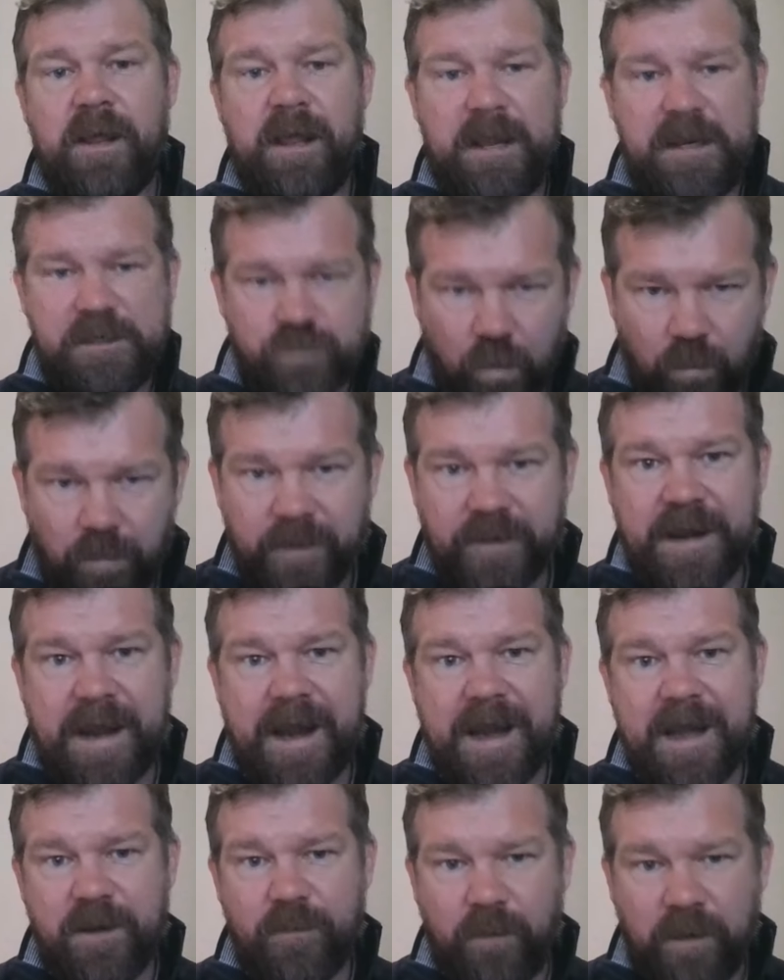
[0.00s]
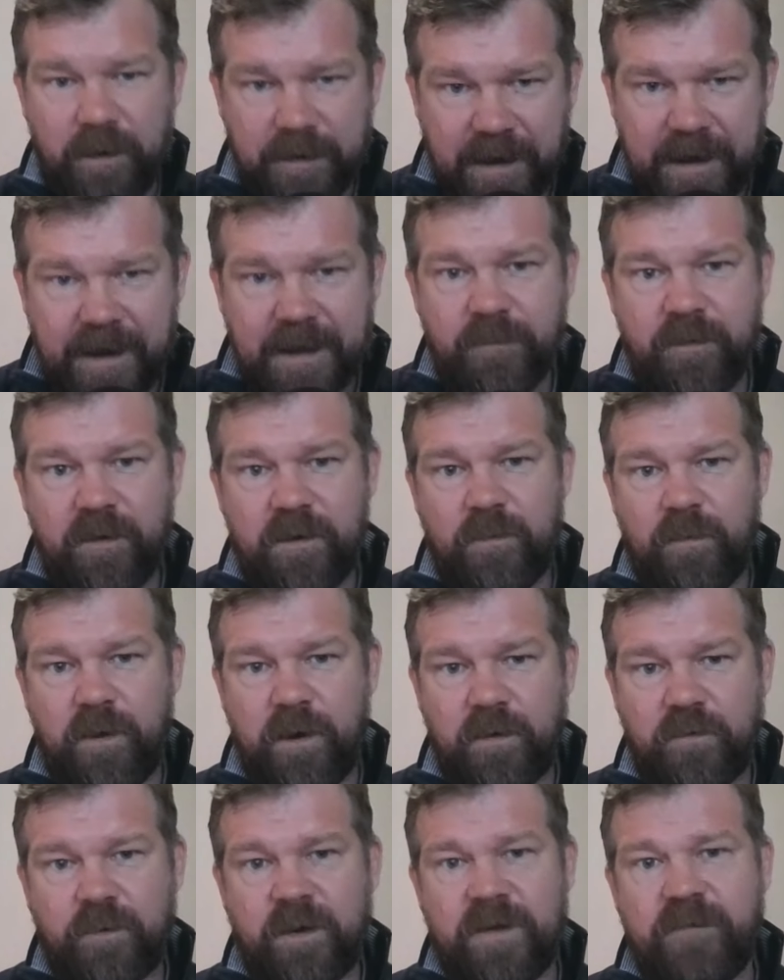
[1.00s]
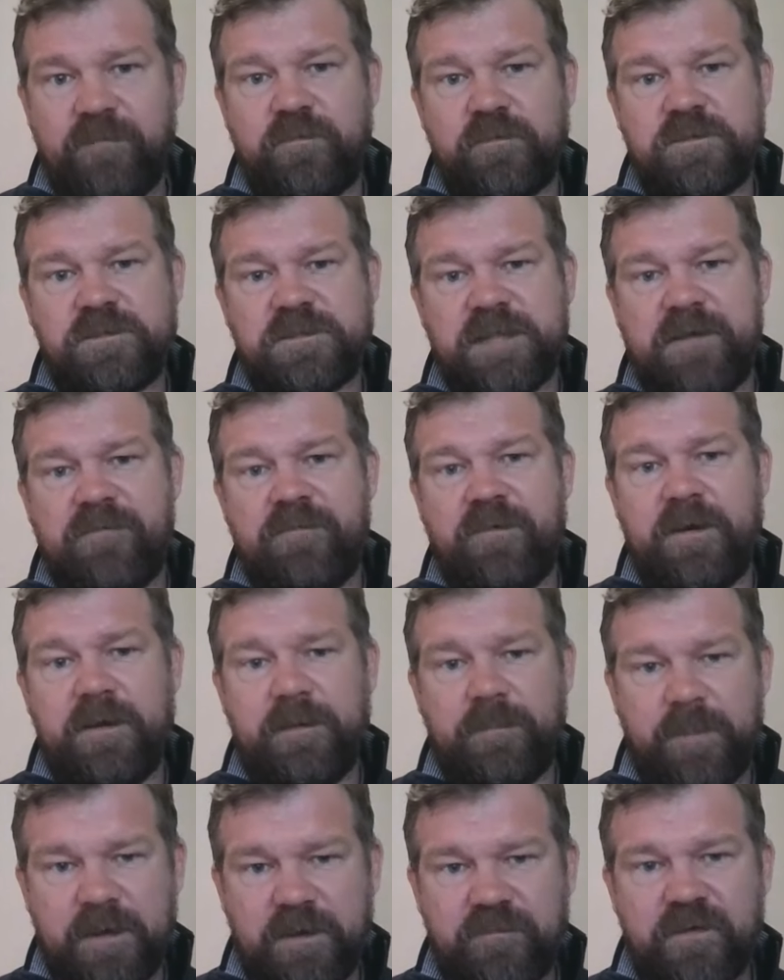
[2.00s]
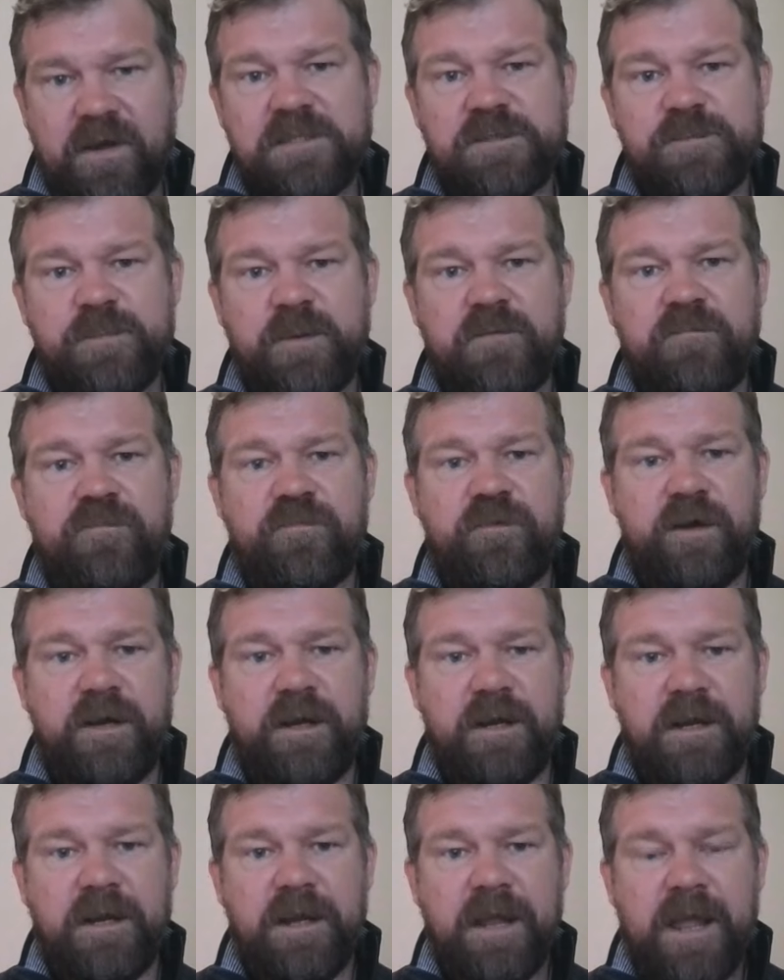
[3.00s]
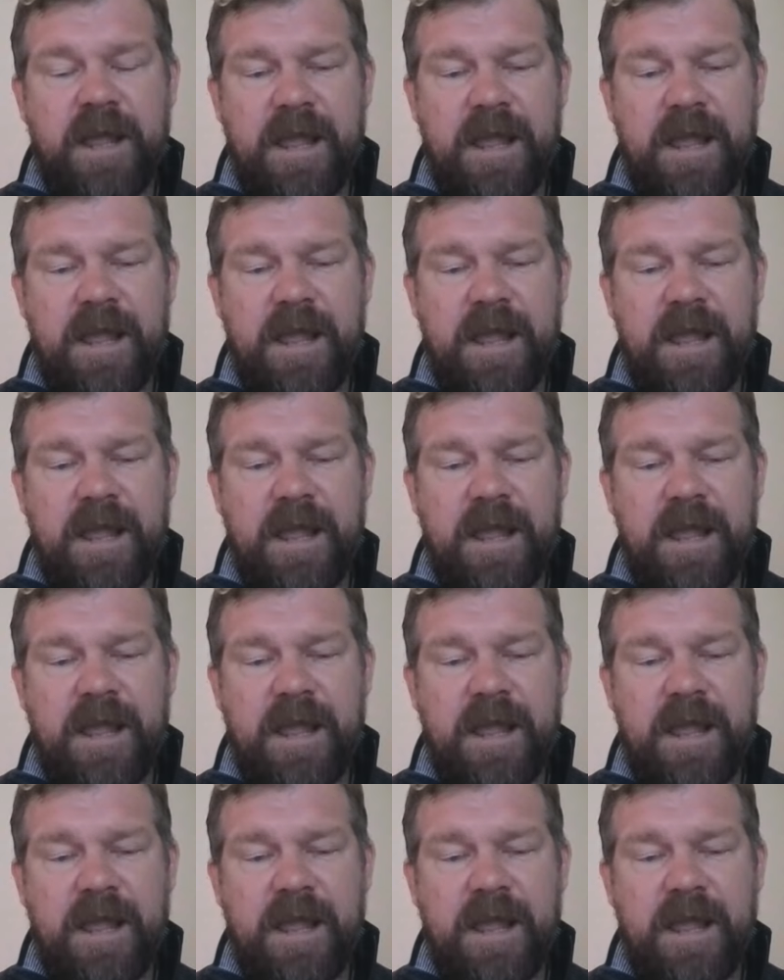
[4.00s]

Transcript: It's open to anyone, anywhere in the world, twenty-four seven. It's been transmitted freely.